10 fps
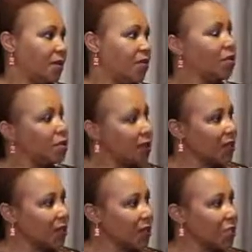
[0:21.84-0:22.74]
So those are
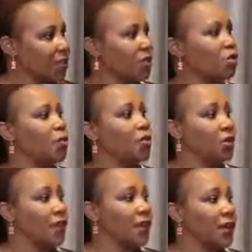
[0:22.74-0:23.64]
the questions that should be
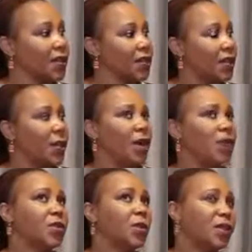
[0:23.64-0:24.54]
driving us.
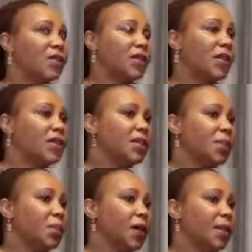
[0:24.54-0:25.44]
Because one of the reasons
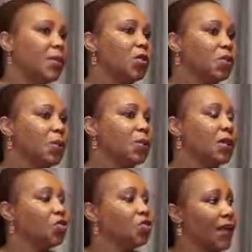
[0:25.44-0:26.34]
why most people
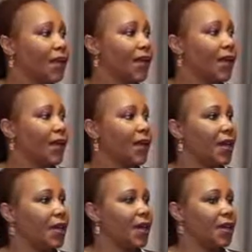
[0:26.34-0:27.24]
are struggling
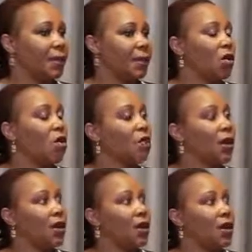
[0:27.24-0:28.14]
and end up being
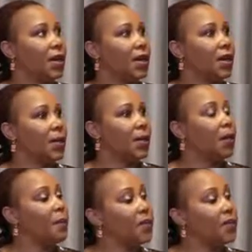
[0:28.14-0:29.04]
over
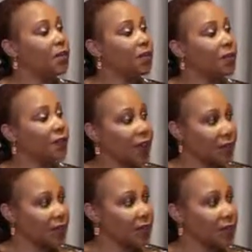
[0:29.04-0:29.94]
committed with
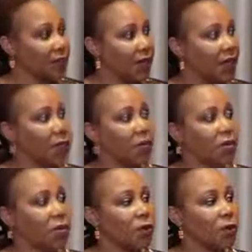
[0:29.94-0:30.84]
finances is
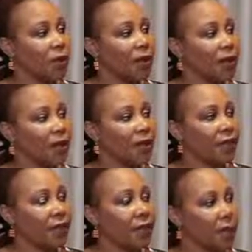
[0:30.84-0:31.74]
because we don't have
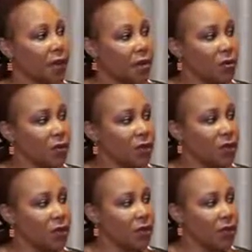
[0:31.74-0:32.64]
proper goals
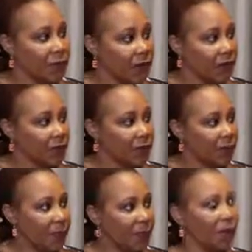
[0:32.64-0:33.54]
in place,
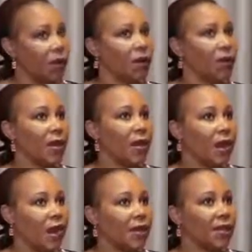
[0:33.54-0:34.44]
and we
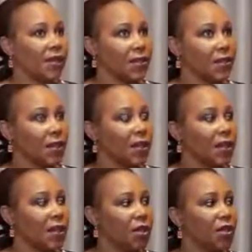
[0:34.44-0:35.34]
lack the discipline
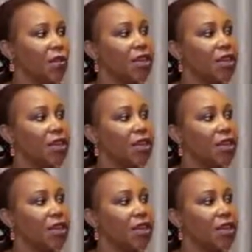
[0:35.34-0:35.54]
to